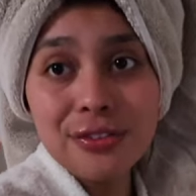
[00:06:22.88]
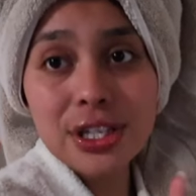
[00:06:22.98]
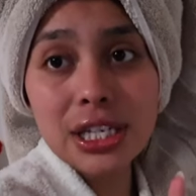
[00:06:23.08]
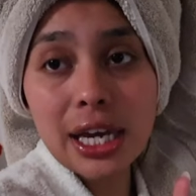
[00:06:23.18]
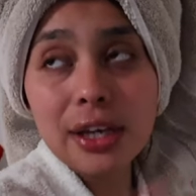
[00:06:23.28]
for
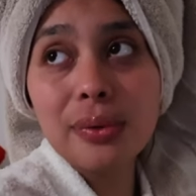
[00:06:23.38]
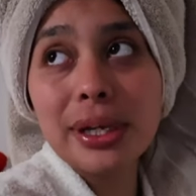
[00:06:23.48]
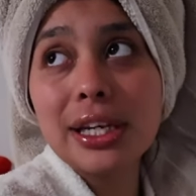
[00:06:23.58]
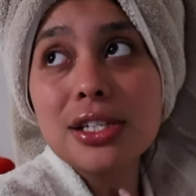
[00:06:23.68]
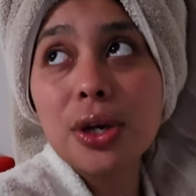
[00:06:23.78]
the night.
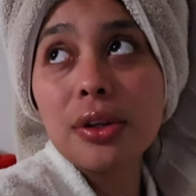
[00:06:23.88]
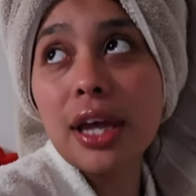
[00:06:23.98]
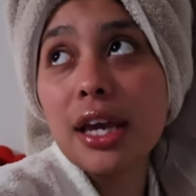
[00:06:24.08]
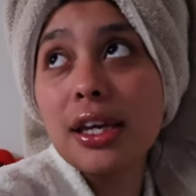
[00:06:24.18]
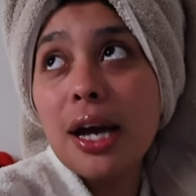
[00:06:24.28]
Quentin is currently
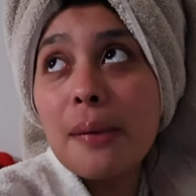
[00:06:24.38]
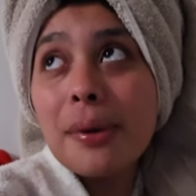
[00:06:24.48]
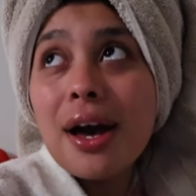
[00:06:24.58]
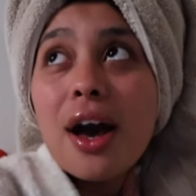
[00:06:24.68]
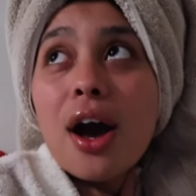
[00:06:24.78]
hanging up
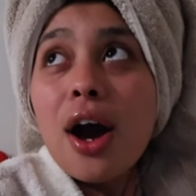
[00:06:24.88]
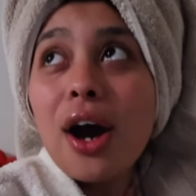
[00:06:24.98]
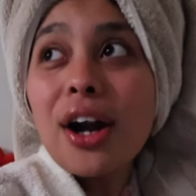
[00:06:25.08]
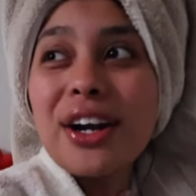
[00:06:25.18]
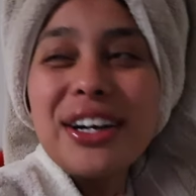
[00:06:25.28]

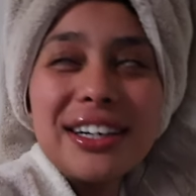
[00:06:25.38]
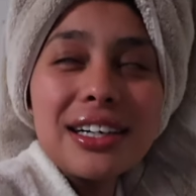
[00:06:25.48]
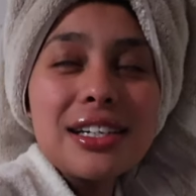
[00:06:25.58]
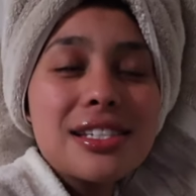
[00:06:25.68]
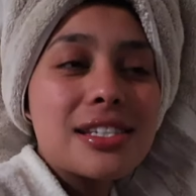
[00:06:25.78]
our
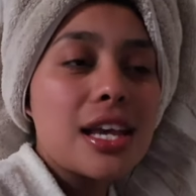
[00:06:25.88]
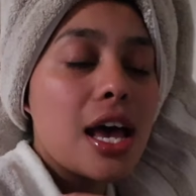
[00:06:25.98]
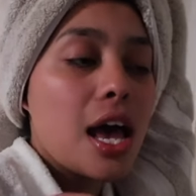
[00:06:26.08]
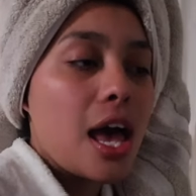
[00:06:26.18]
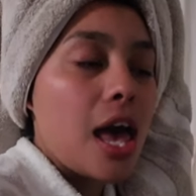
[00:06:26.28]
hooks
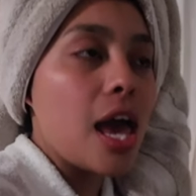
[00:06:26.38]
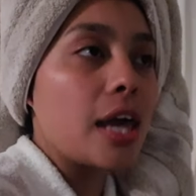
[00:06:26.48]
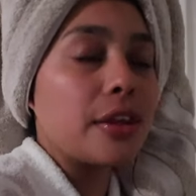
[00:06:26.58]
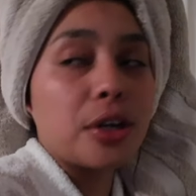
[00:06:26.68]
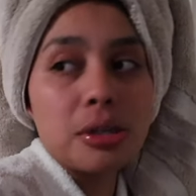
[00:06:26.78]

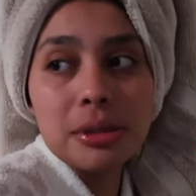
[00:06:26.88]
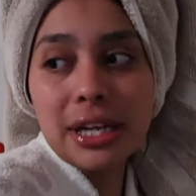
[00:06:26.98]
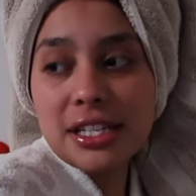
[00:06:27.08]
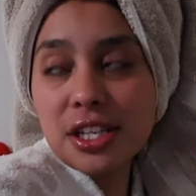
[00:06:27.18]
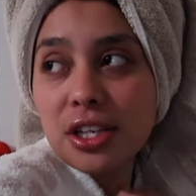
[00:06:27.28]
and they're gonna be
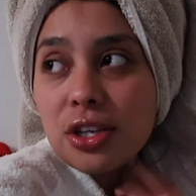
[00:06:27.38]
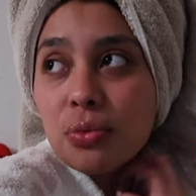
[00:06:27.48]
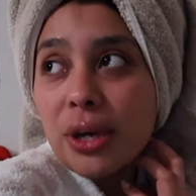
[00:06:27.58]
nice and cute.